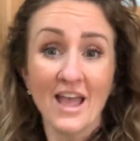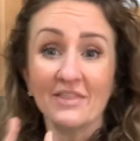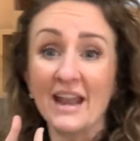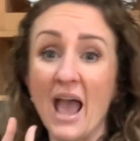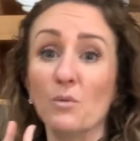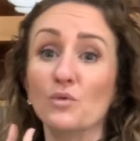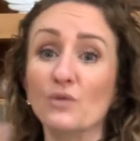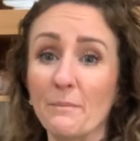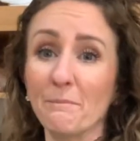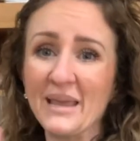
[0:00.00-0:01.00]
then I would
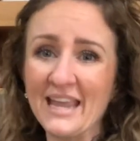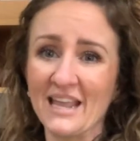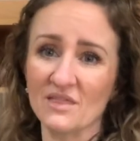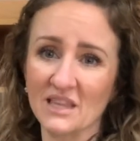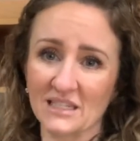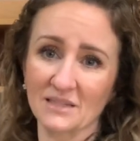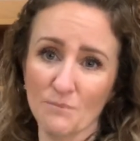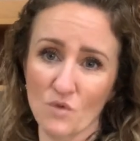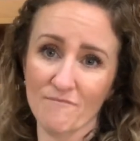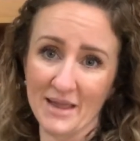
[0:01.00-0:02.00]
repeat this
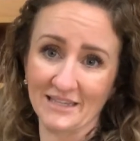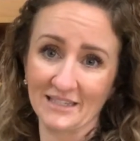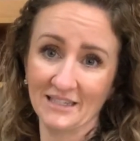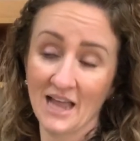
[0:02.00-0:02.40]
movement.